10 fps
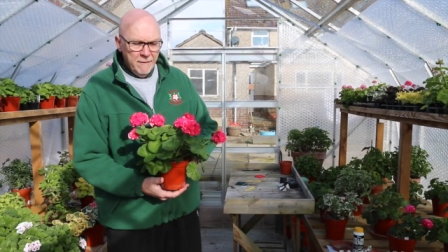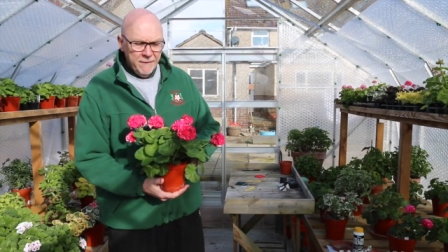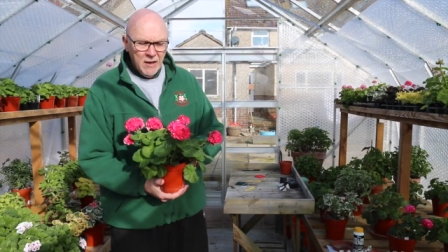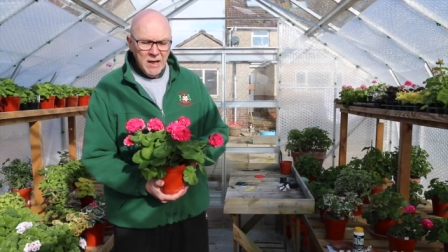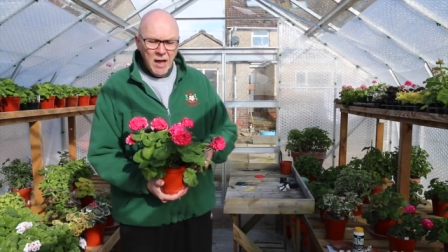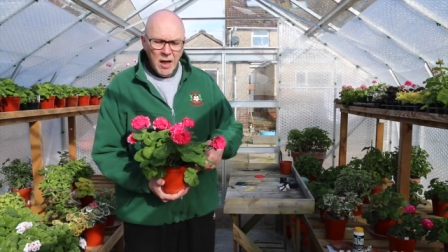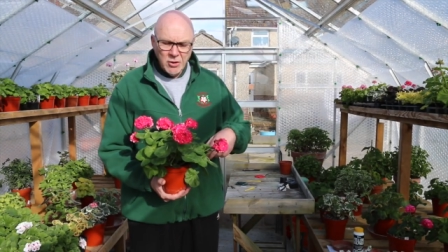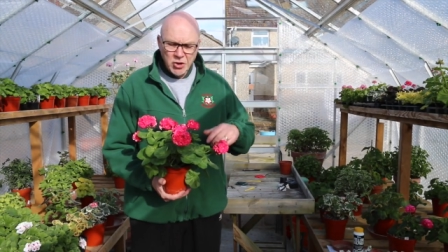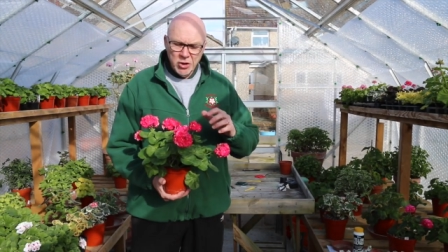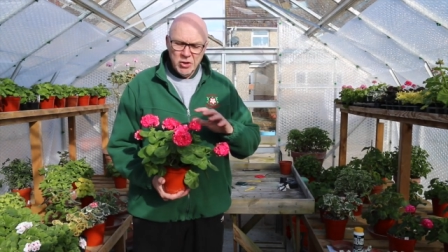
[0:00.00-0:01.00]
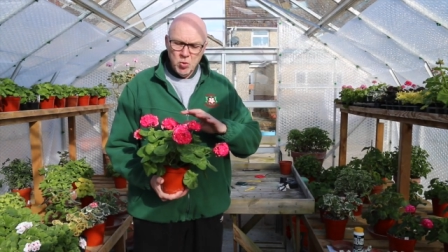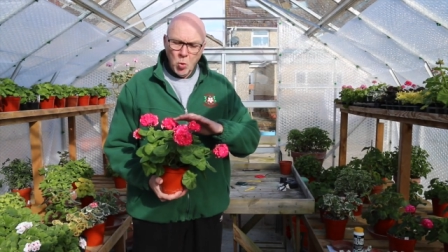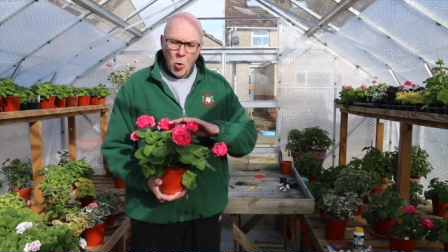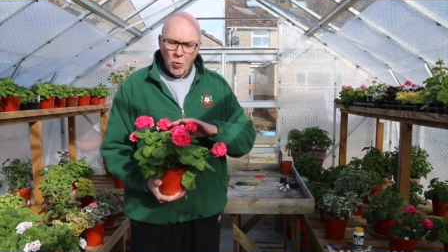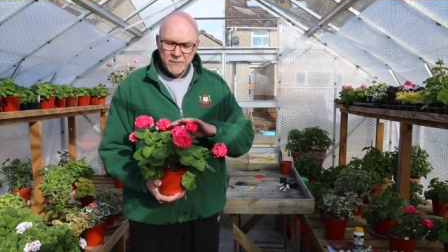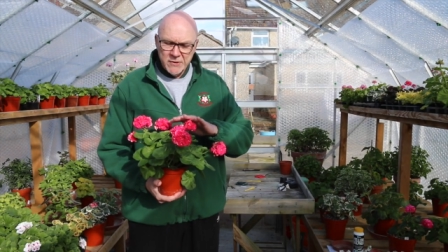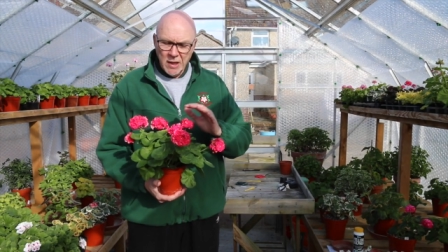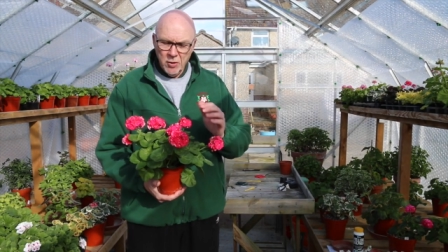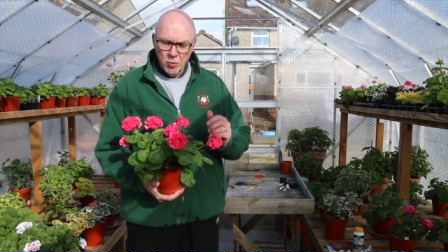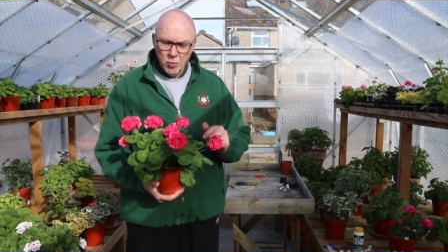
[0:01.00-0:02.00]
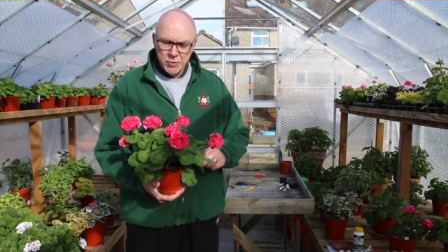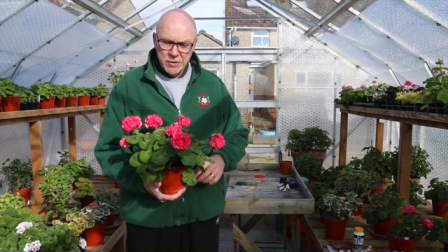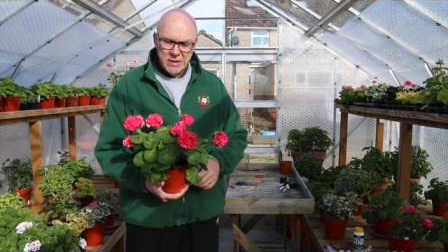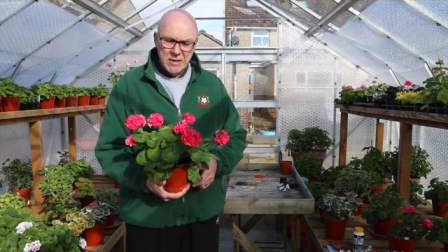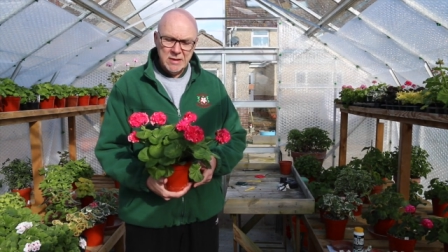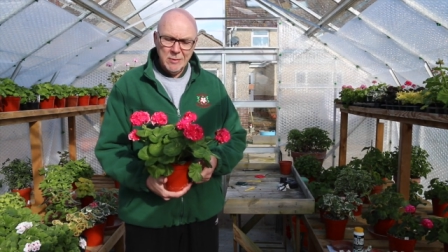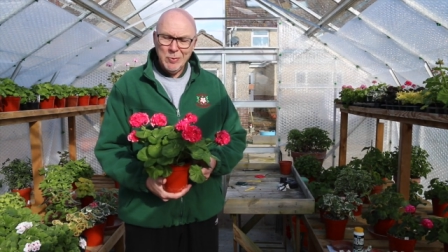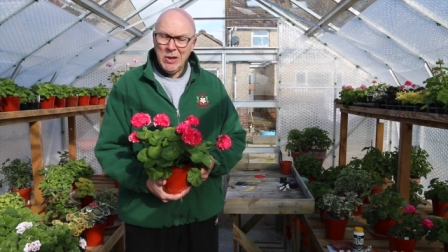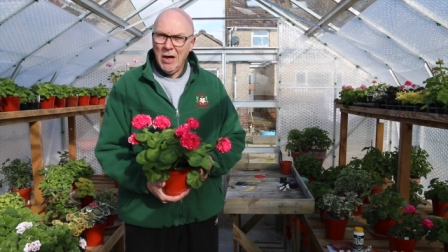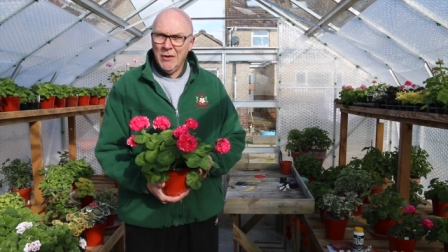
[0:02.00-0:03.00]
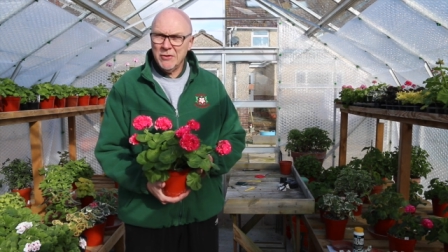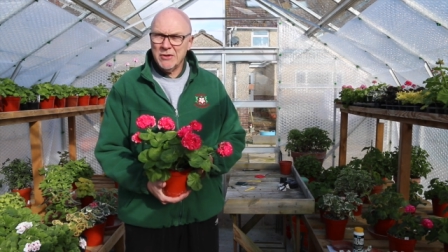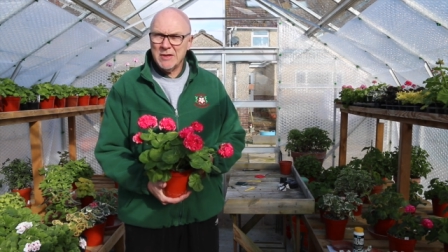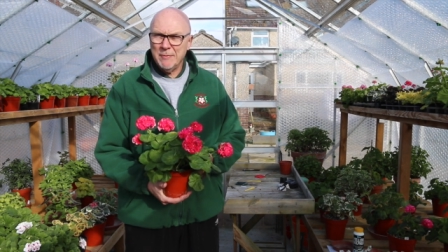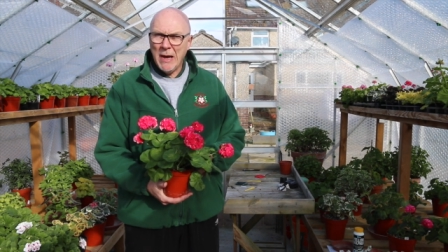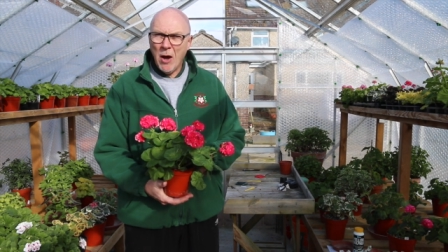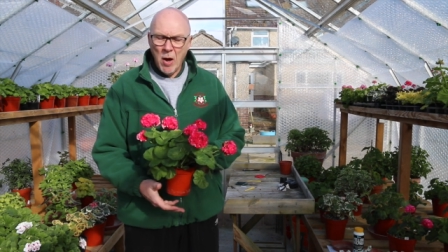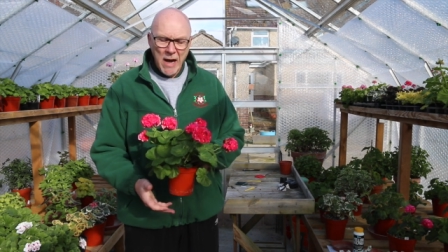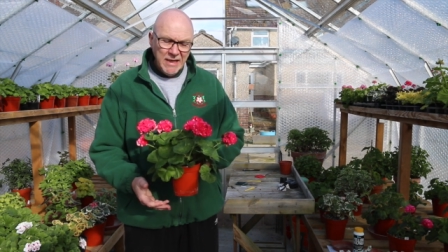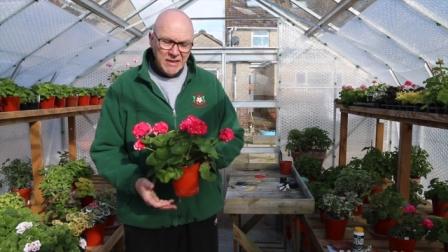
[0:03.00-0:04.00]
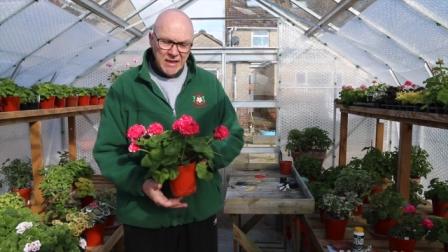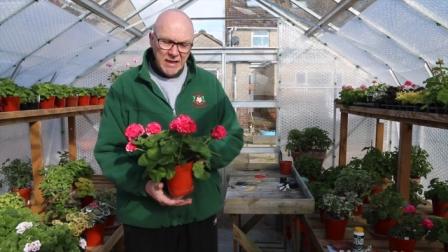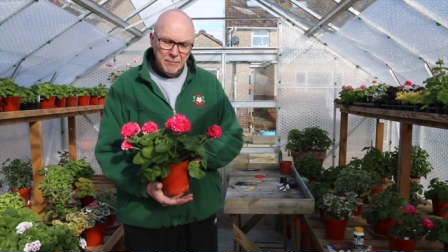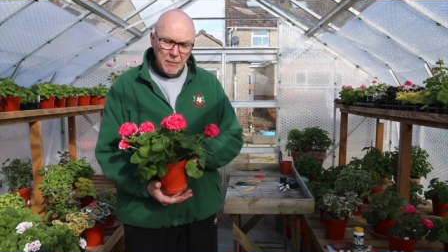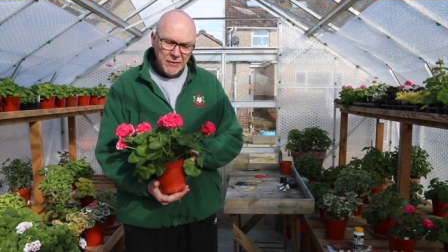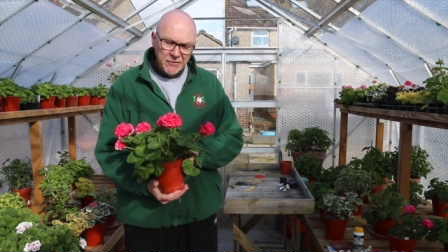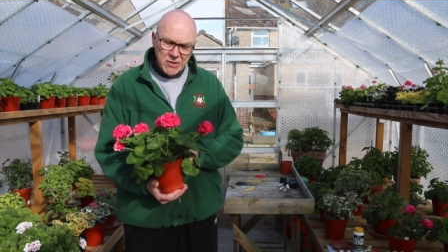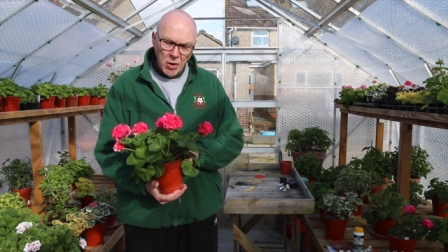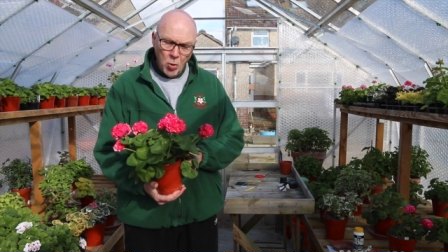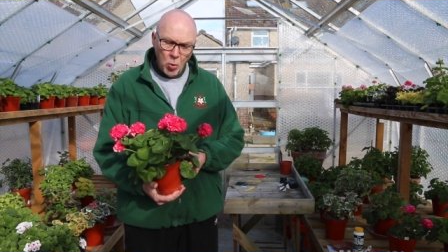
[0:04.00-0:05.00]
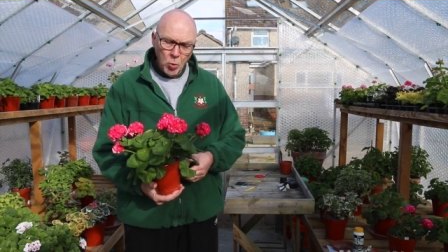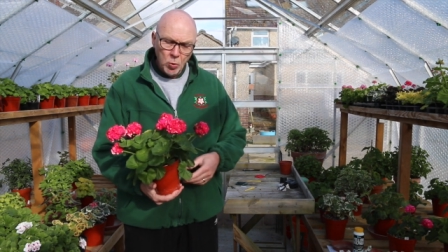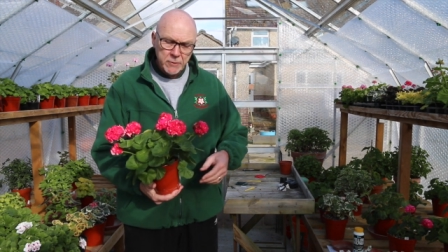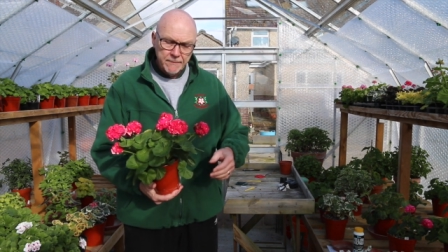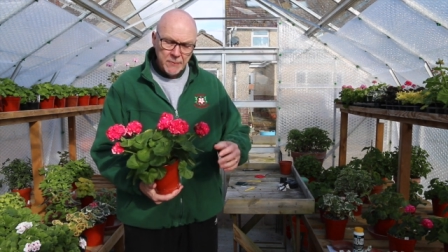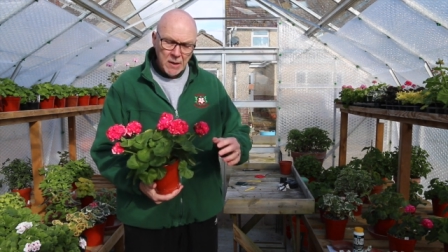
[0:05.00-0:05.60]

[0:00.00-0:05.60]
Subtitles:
For larger dwarf zonals, this is a plant that's about 18 months old.